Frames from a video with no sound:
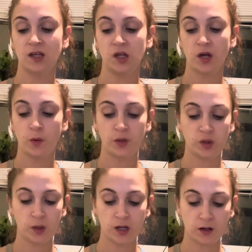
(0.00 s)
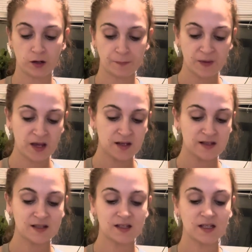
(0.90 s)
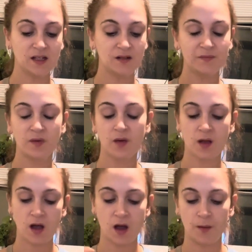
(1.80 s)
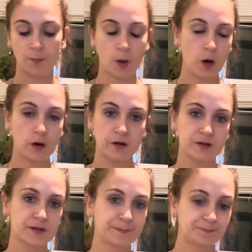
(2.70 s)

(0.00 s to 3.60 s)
You know, when you hear seed um, bars